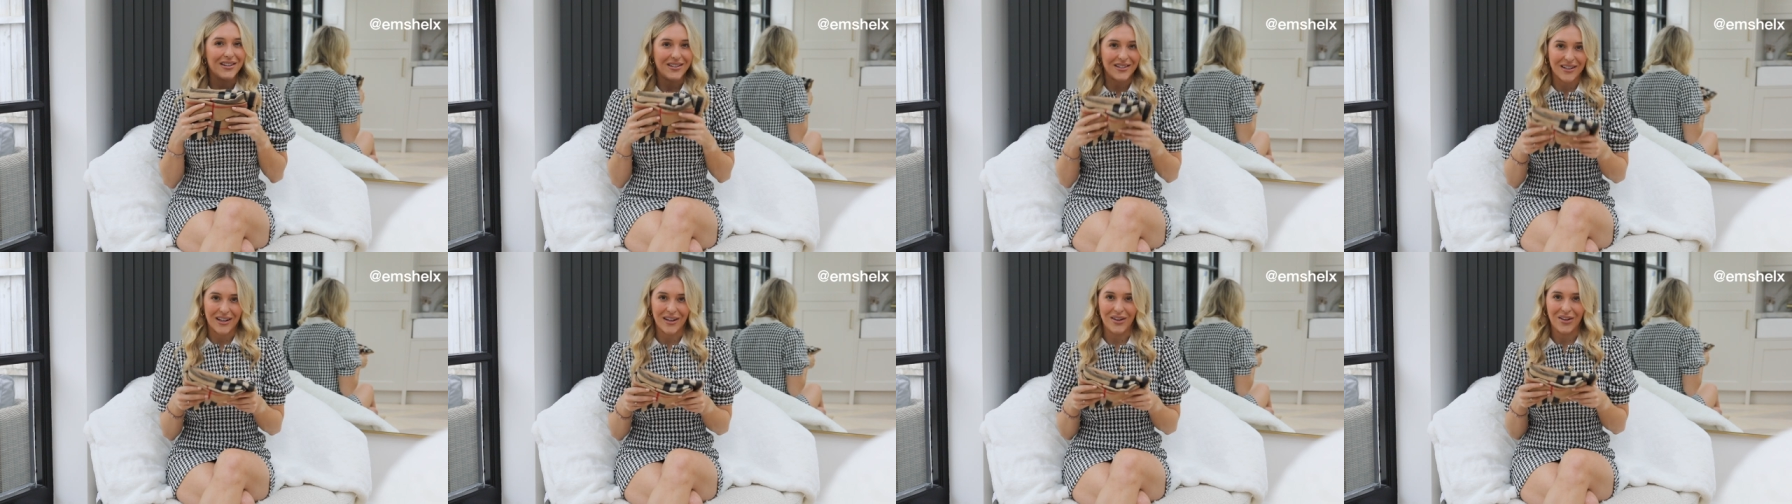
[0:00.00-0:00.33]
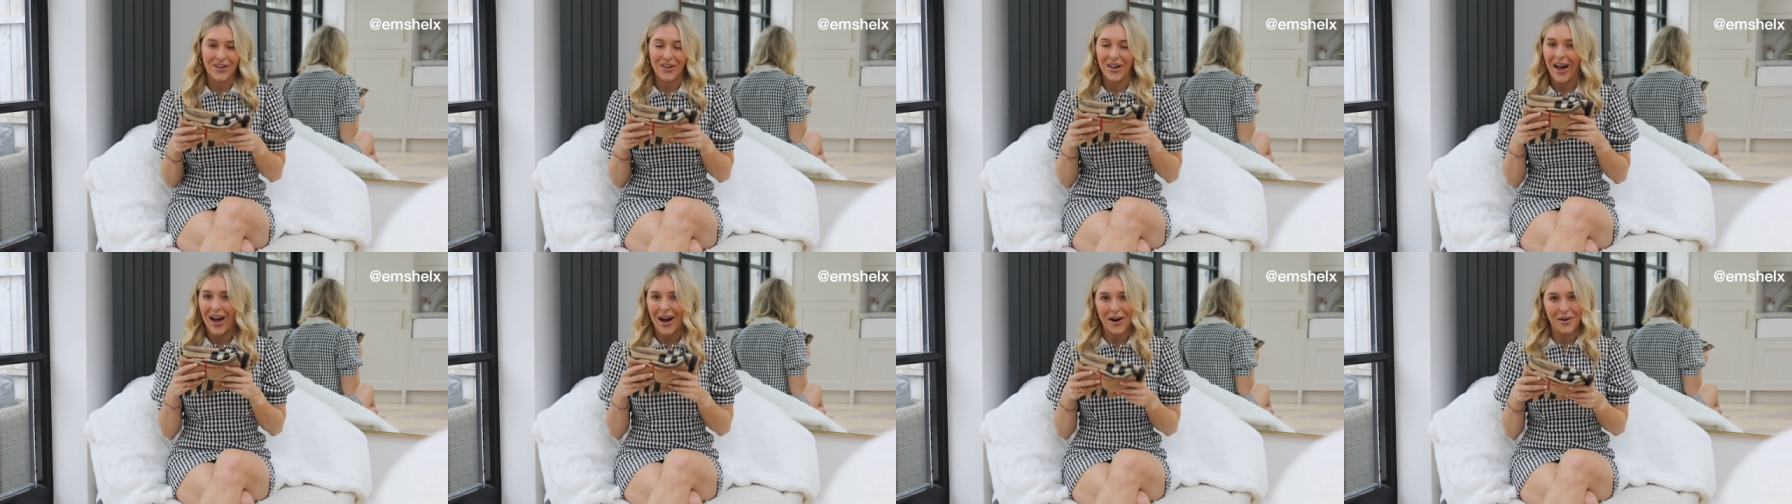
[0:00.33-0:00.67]

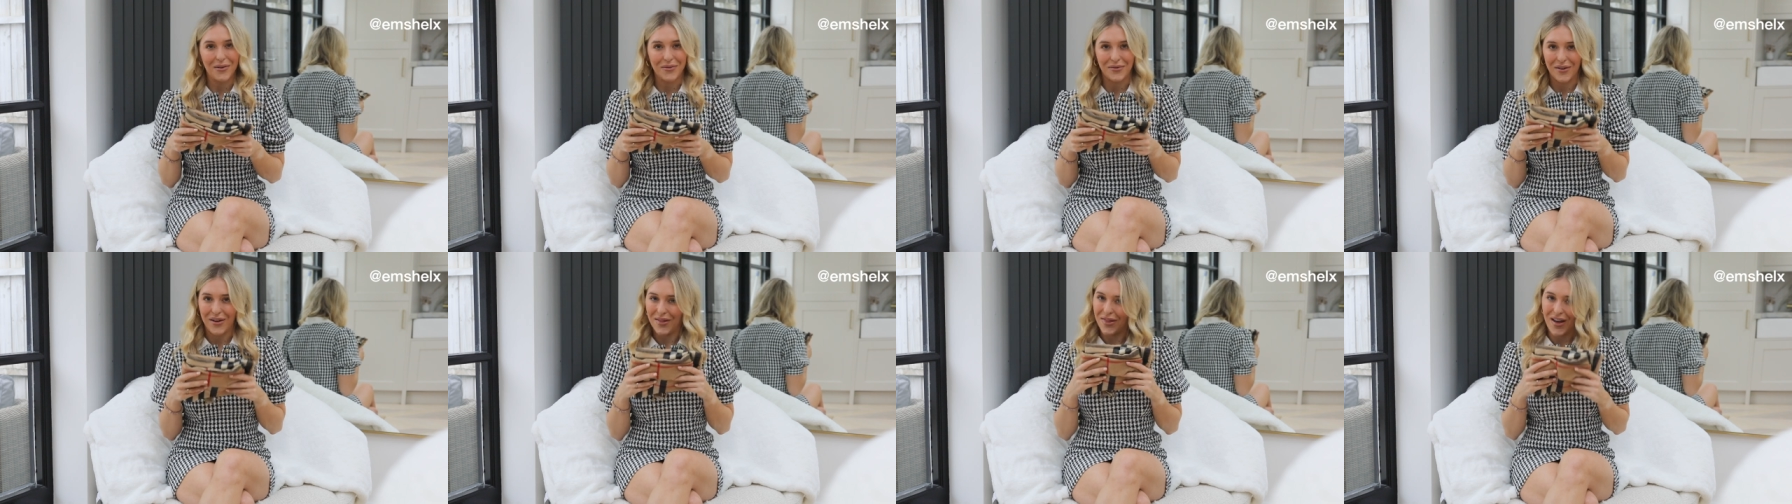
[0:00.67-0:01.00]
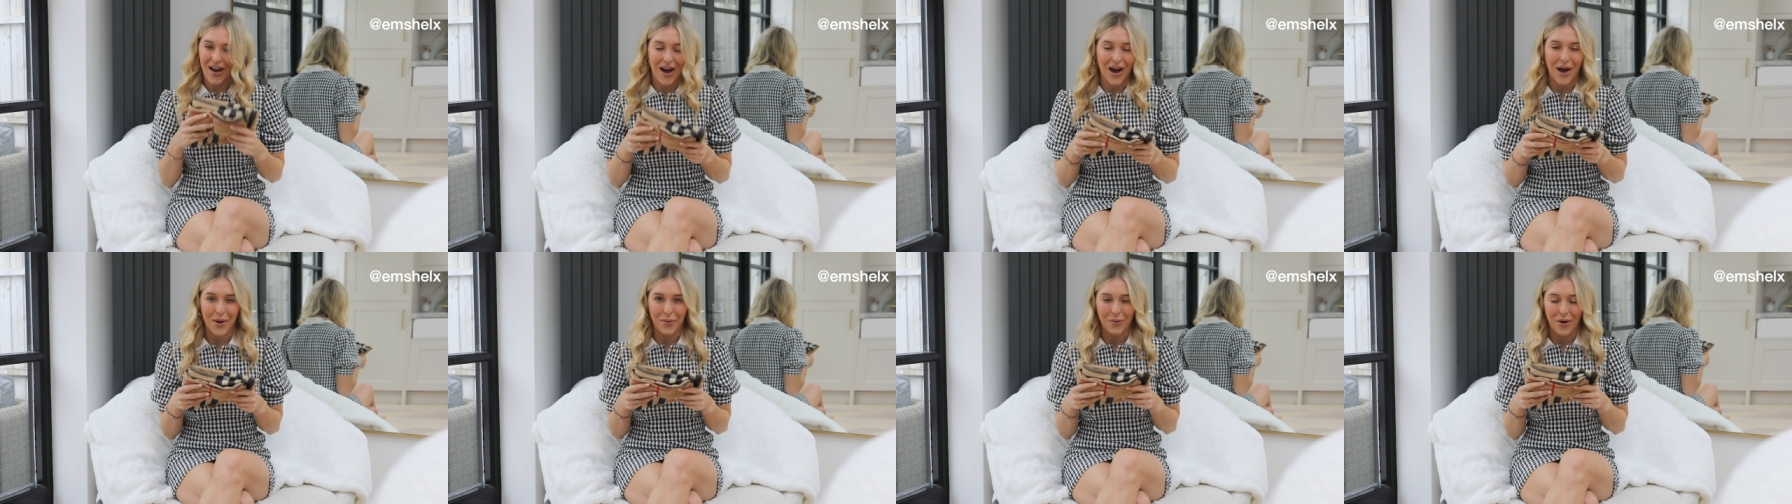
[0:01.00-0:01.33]
single outfit
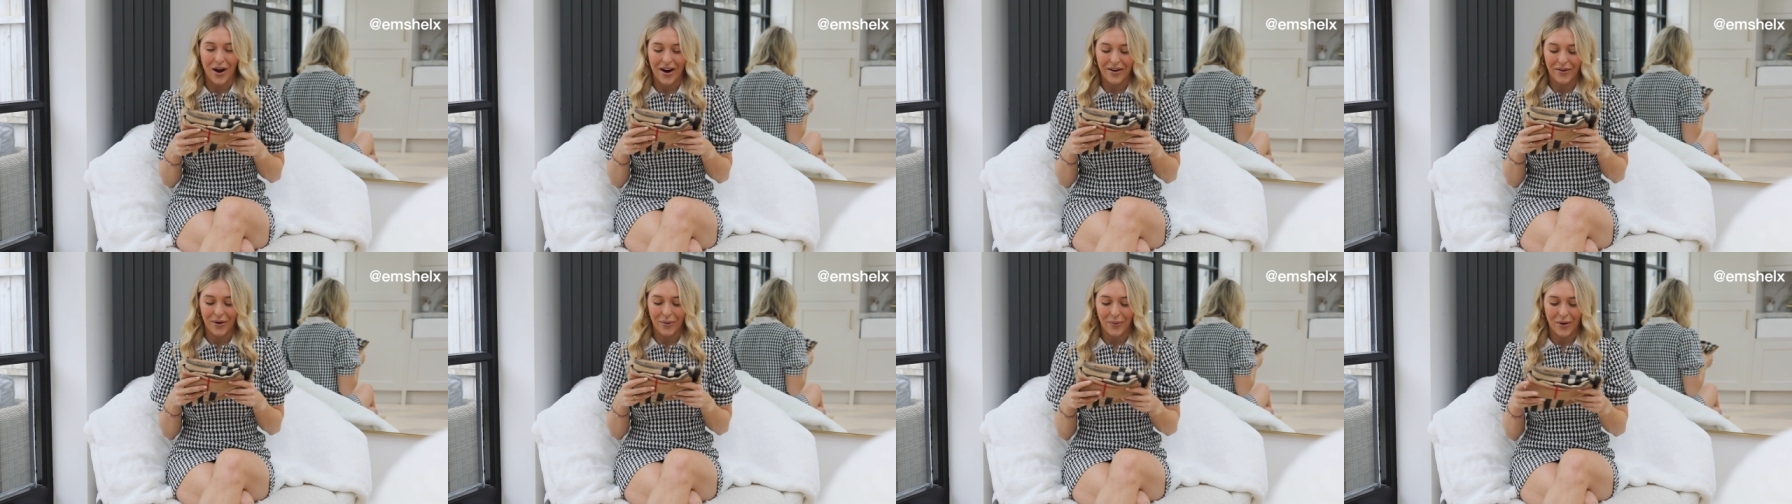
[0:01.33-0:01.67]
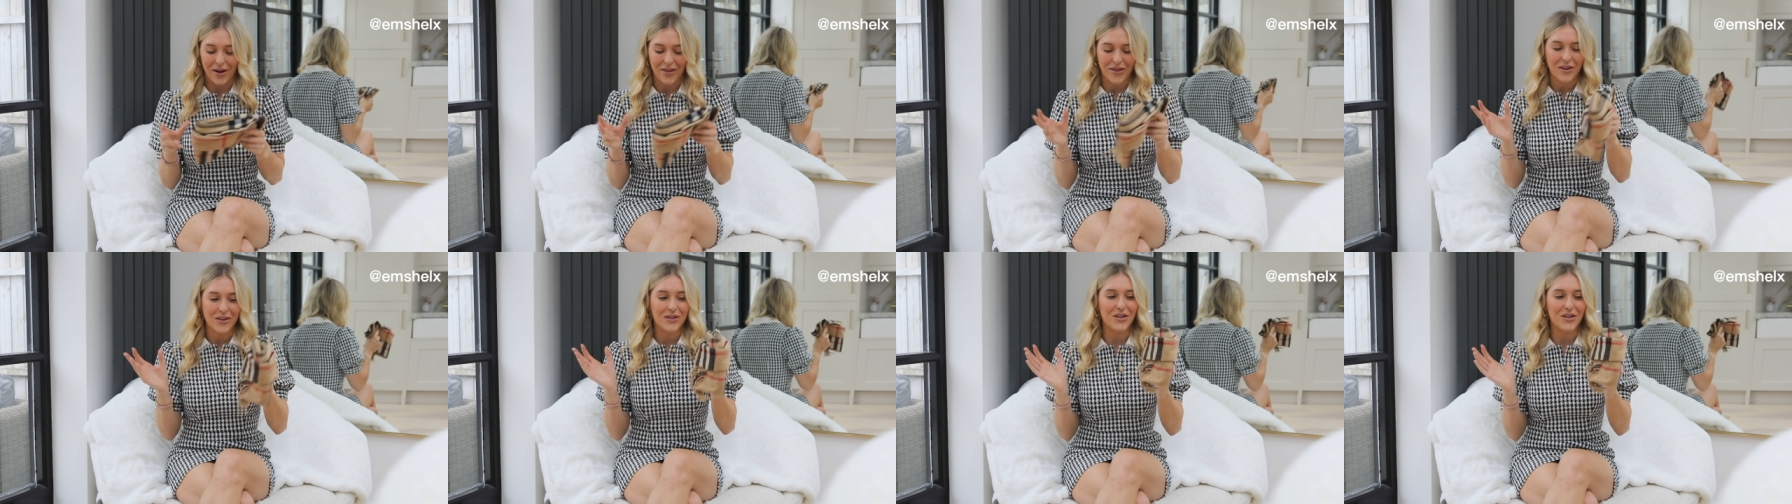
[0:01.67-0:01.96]
that I wear it with.